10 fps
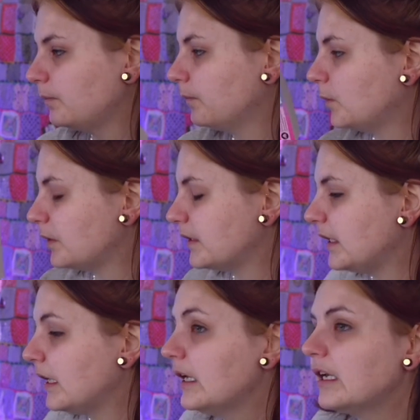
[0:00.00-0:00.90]
we'll
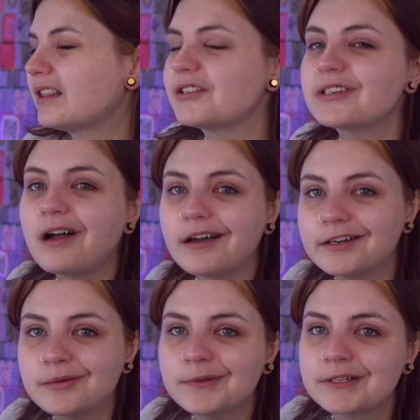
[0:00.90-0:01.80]
see. There's an
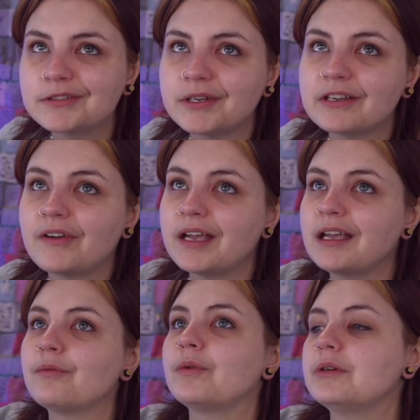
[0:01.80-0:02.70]
audiobook, so like if I
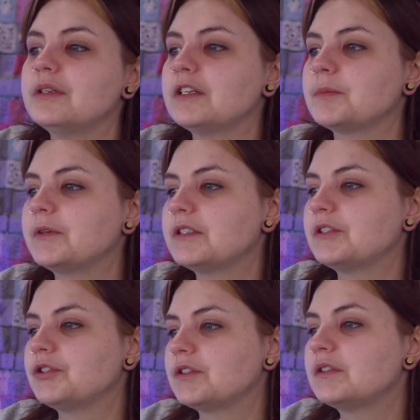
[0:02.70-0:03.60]
get real desperate to
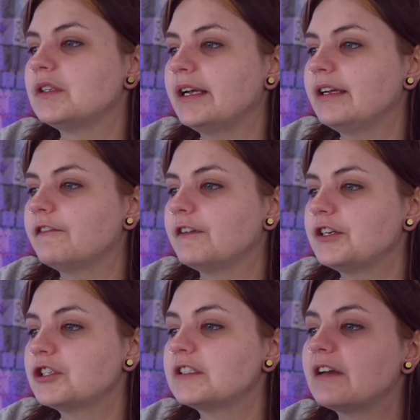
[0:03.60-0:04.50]
just like
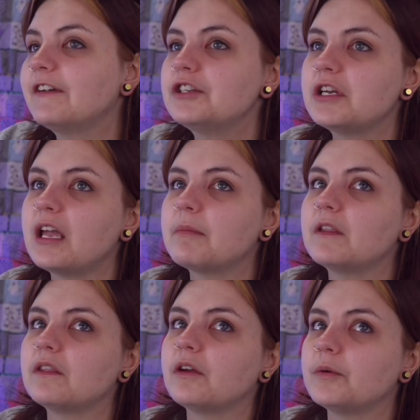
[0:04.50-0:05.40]
finish it. Salvation
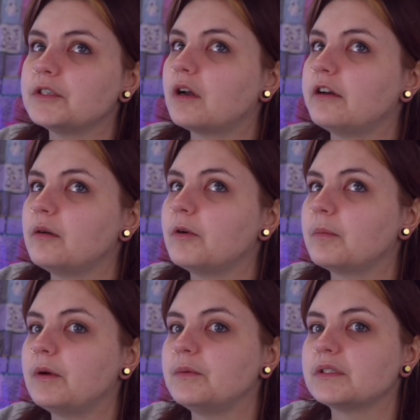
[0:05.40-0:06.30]
Gambit, there was an audiobook,
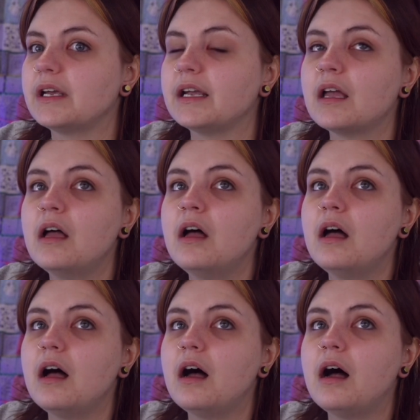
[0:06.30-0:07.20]
but it was like
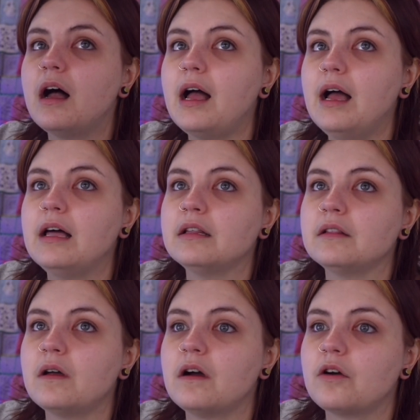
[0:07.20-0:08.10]
a hella
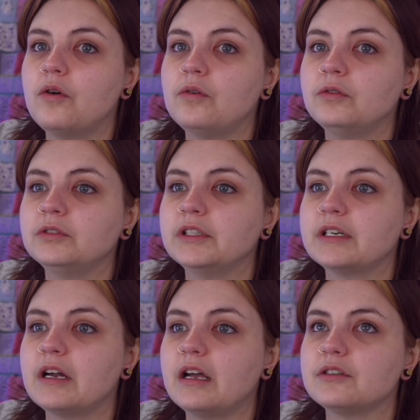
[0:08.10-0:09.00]
long hold,
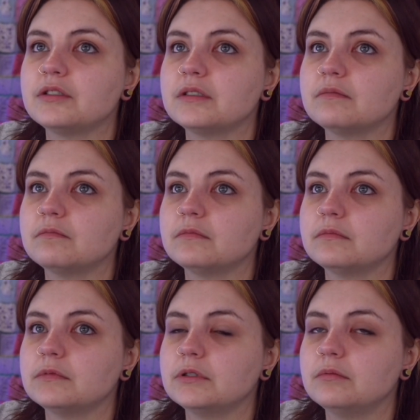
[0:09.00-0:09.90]
and I just didn't
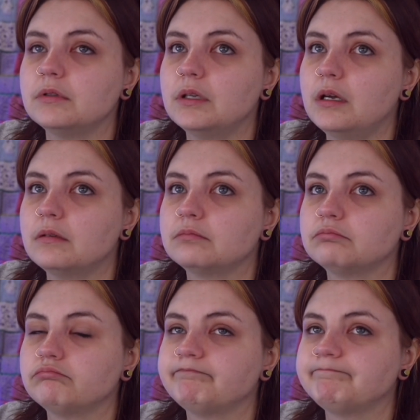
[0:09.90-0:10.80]
deal with that.
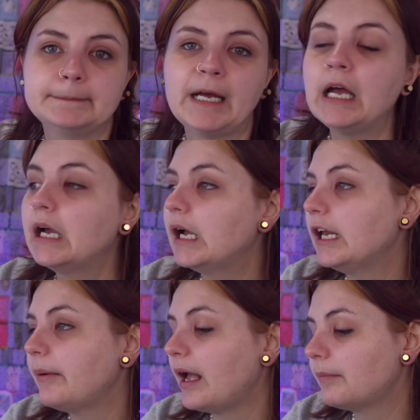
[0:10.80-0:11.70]

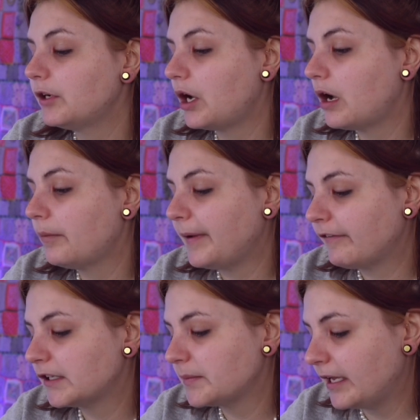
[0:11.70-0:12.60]
Anyway, I'm gonna go. I've
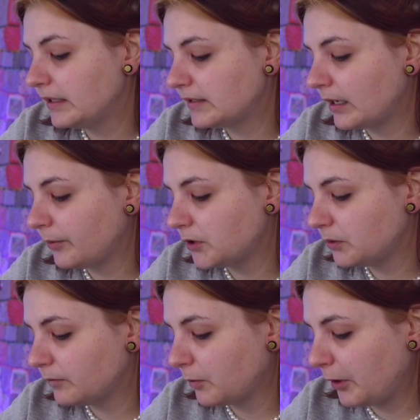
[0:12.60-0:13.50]
got some edits that I want to do
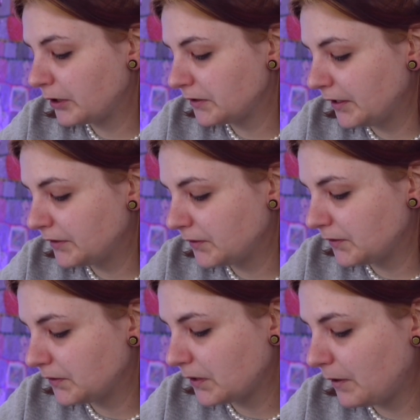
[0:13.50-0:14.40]
before work
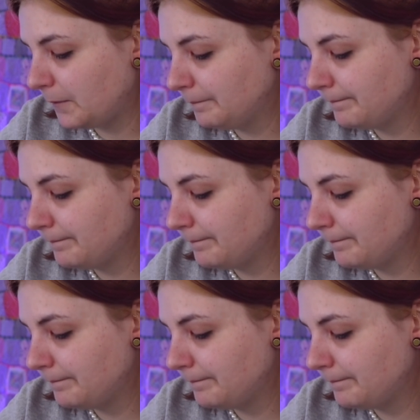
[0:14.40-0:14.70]
starts, so